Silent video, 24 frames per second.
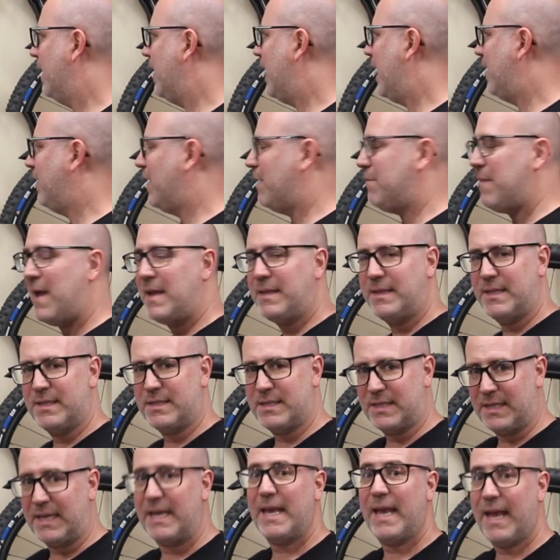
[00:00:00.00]
And they make this
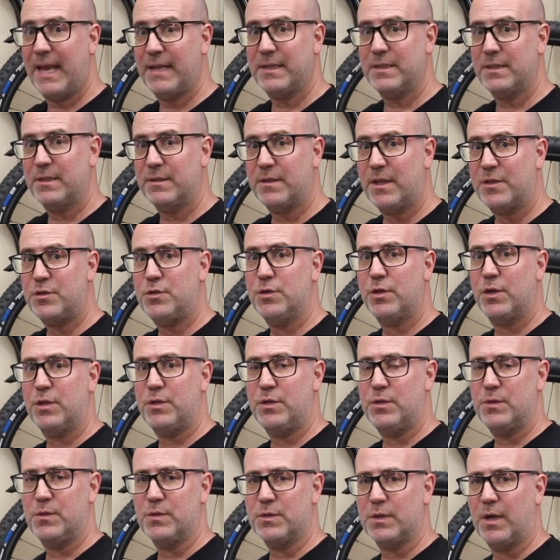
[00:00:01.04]
kit that you can
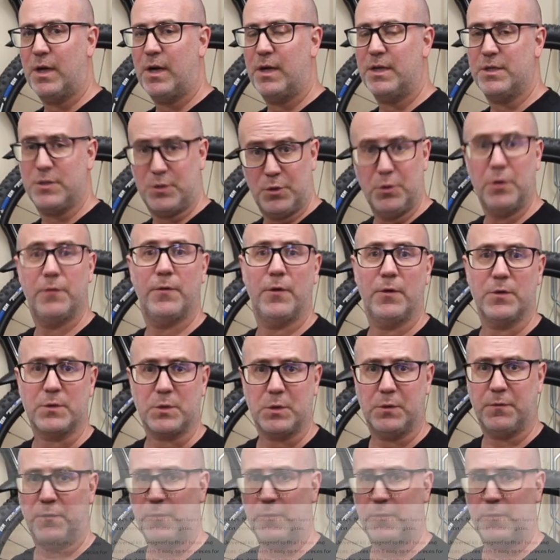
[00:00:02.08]
use on, it's universal